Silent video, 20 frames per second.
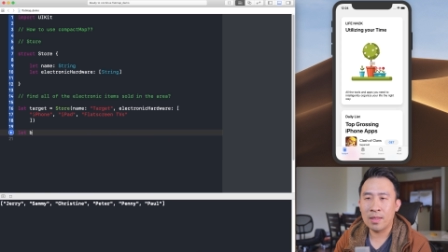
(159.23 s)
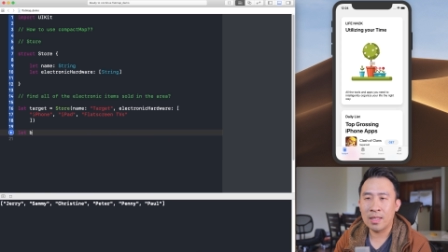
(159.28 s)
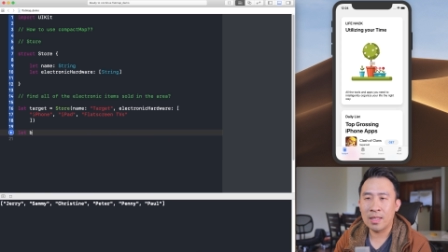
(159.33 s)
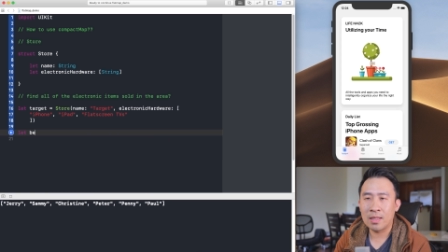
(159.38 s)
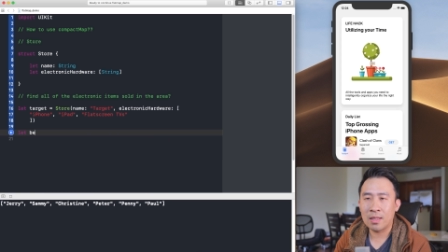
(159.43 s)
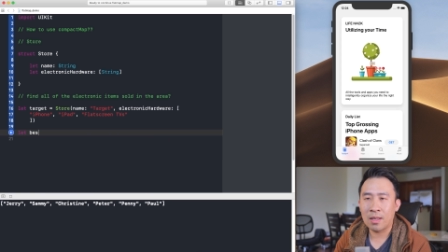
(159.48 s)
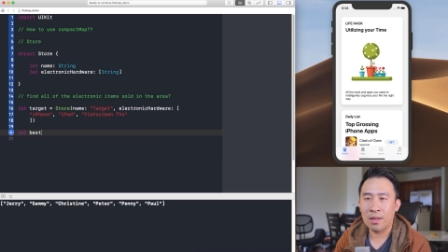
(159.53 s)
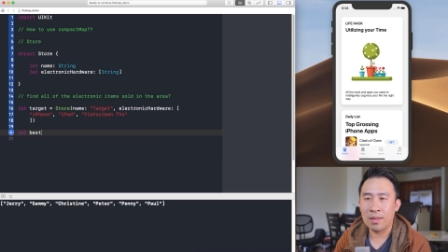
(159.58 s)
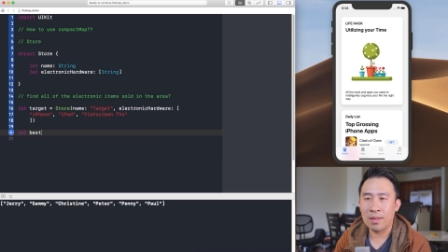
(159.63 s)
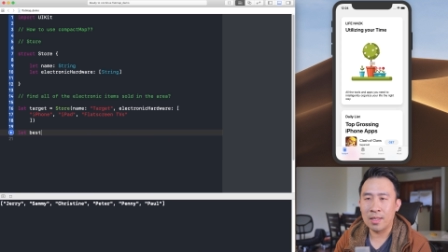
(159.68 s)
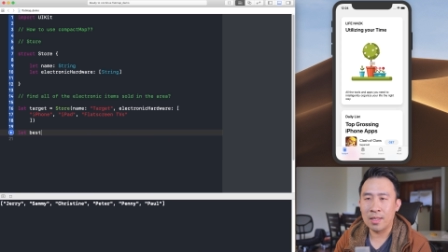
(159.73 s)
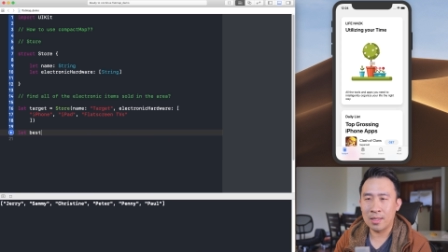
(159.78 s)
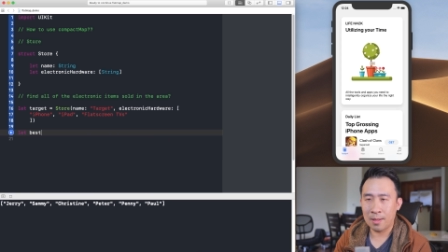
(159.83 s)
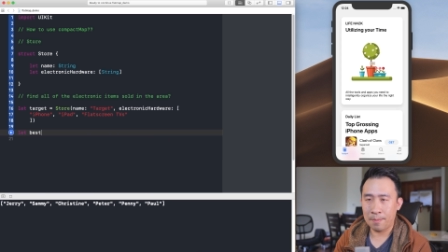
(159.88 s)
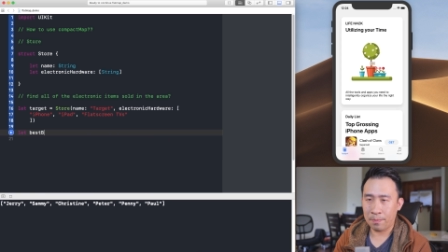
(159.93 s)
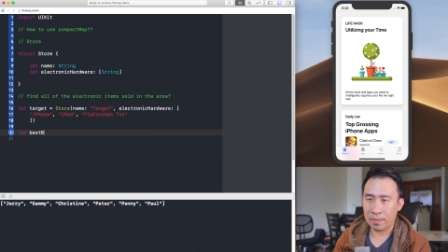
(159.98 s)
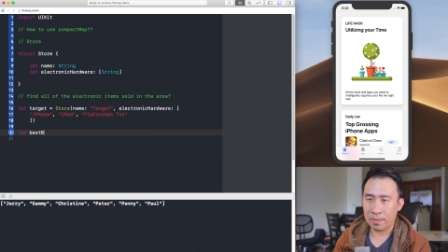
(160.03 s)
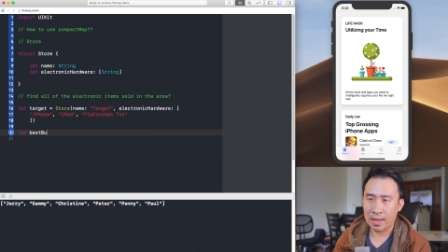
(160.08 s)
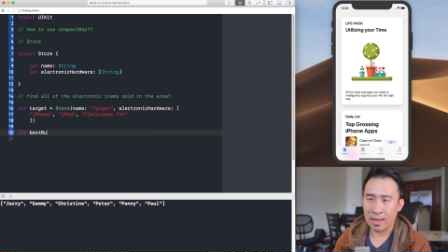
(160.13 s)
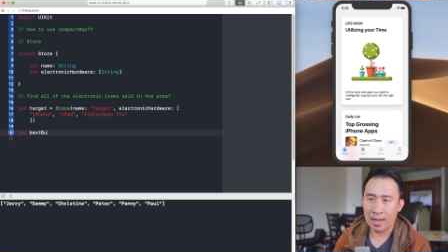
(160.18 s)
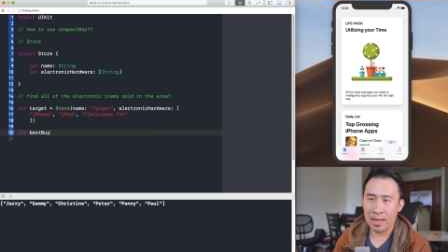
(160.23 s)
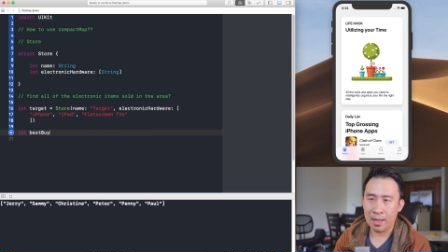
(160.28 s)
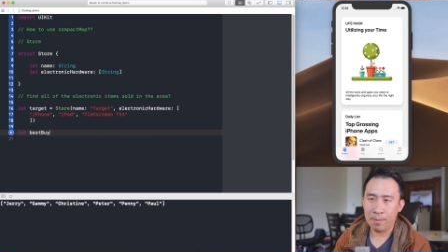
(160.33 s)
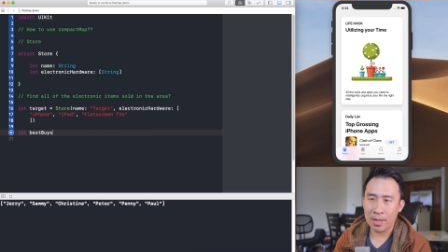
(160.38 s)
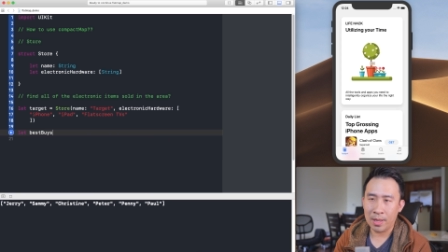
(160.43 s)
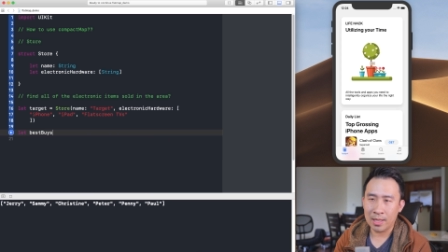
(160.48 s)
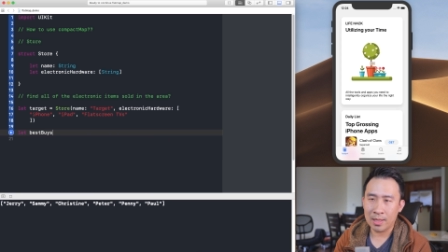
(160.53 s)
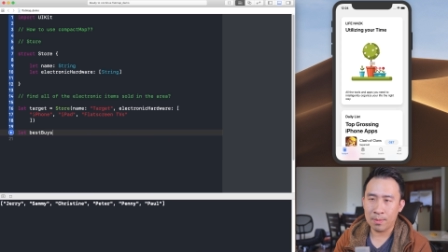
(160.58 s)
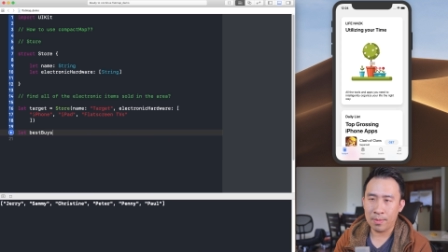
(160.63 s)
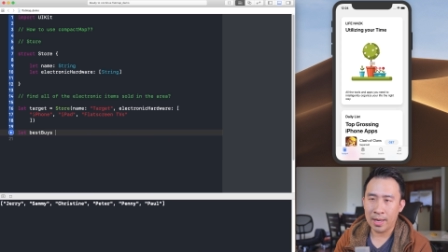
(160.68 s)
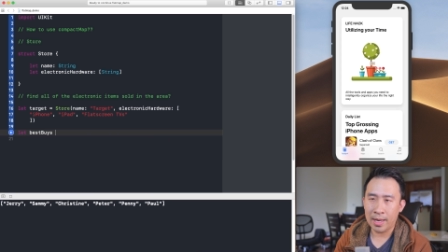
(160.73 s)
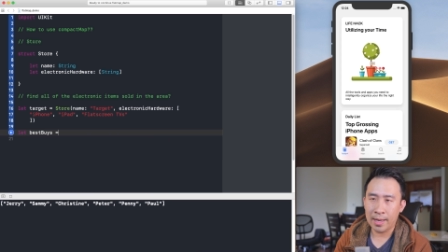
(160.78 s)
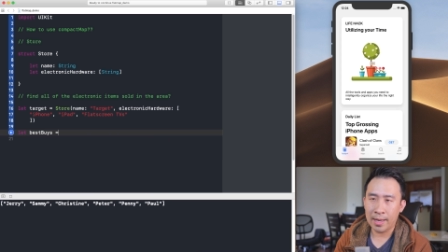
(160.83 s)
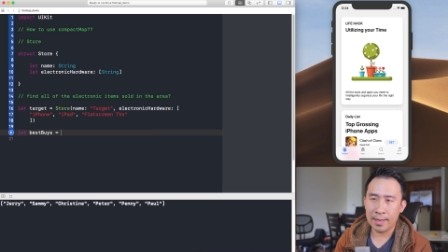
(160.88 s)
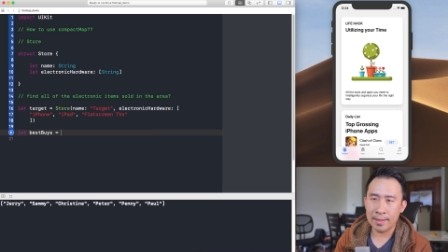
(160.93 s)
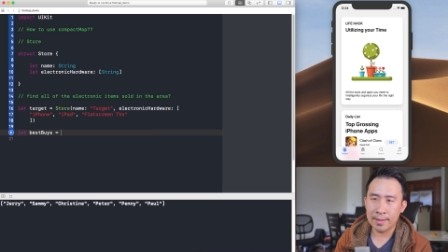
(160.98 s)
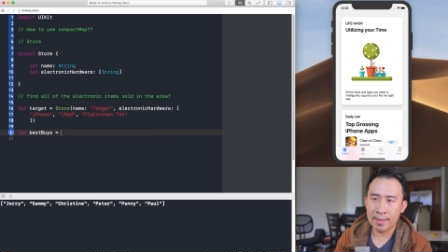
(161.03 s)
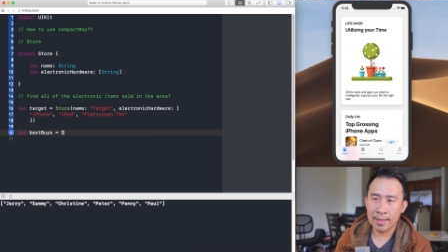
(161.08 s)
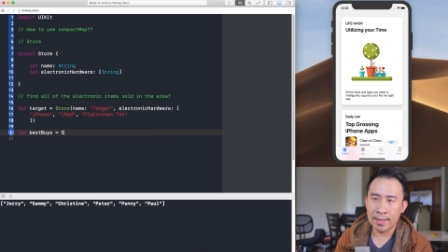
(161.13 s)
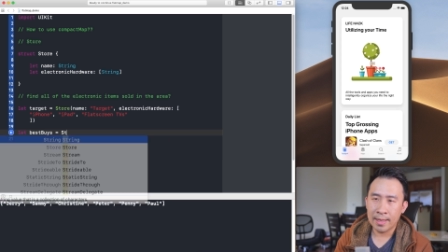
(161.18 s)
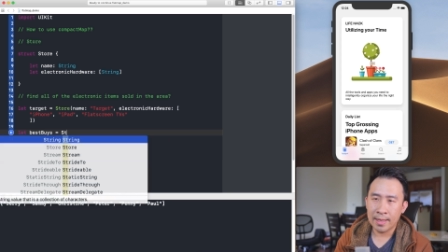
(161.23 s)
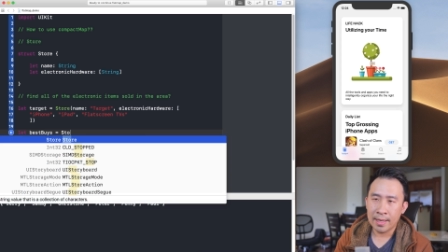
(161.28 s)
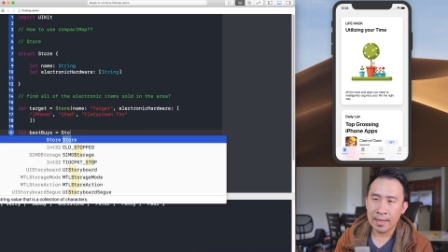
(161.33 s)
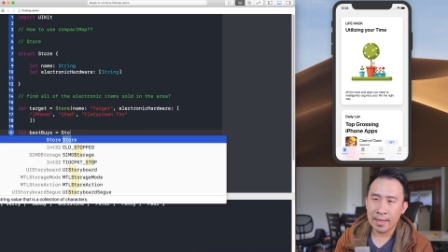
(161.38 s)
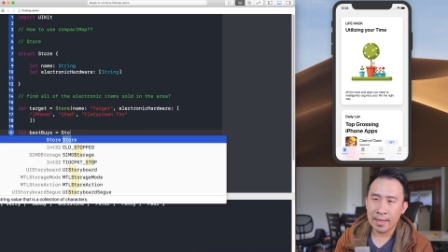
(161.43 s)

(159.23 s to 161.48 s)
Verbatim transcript: Let's call this uh, Best Buys.